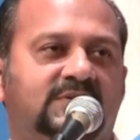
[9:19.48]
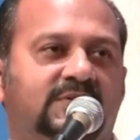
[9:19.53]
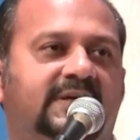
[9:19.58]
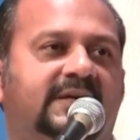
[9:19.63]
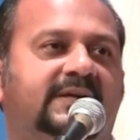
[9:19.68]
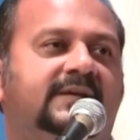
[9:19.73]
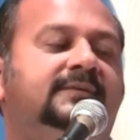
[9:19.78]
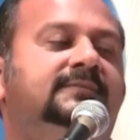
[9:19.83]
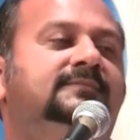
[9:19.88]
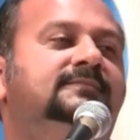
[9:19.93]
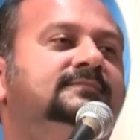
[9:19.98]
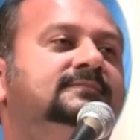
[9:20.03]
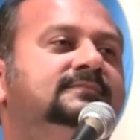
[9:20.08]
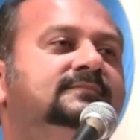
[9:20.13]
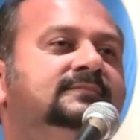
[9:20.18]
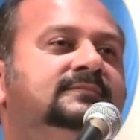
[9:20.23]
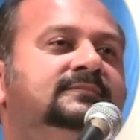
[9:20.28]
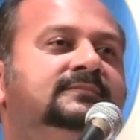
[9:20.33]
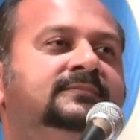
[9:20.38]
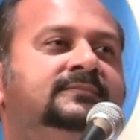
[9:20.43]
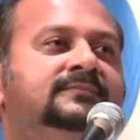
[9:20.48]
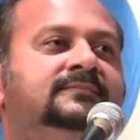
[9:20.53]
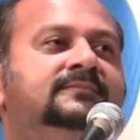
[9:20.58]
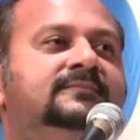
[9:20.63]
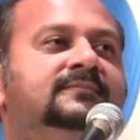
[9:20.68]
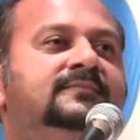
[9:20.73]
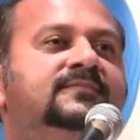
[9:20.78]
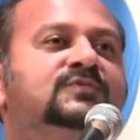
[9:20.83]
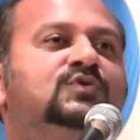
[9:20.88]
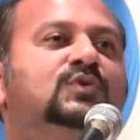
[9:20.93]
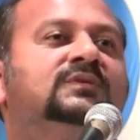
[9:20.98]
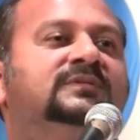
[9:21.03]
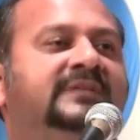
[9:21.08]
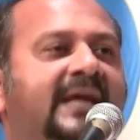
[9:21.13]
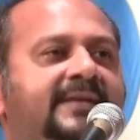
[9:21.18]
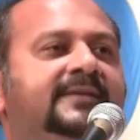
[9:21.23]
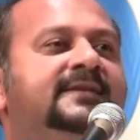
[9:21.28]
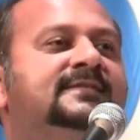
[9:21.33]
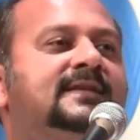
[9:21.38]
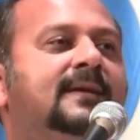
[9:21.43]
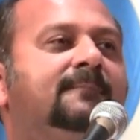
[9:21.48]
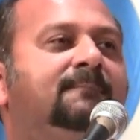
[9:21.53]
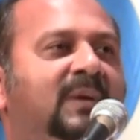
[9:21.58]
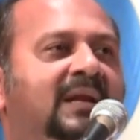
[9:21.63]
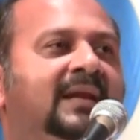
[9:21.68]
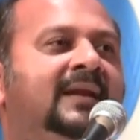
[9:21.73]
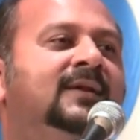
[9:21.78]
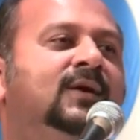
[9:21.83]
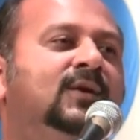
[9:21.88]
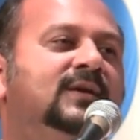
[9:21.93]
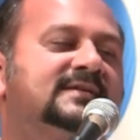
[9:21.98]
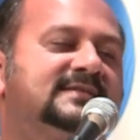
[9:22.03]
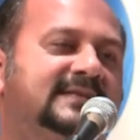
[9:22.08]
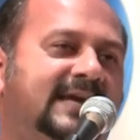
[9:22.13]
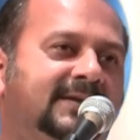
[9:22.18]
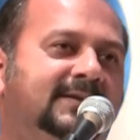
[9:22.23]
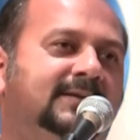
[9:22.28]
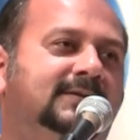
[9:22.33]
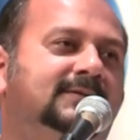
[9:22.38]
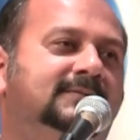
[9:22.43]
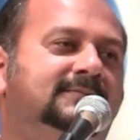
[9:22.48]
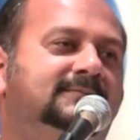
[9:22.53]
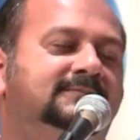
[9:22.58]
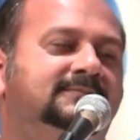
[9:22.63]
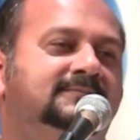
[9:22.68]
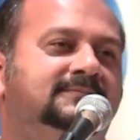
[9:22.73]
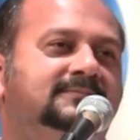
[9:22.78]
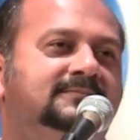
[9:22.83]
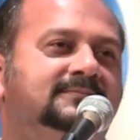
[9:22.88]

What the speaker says: Okay. So that is $1 billion scandal.